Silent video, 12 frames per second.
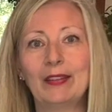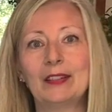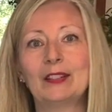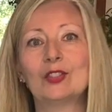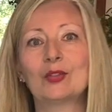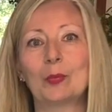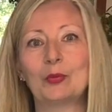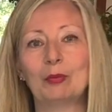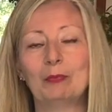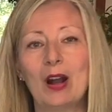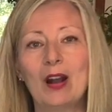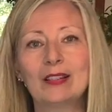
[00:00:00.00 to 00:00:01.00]
description
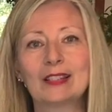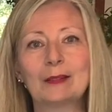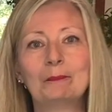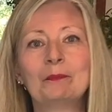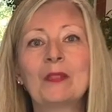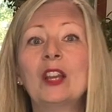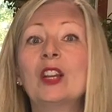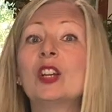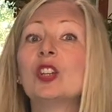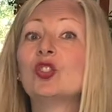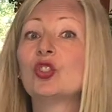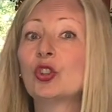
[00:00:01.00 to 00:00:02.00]
box.
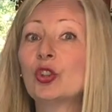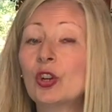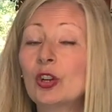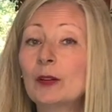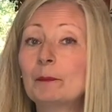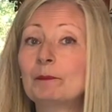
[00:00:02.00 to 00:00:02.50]
Sugar,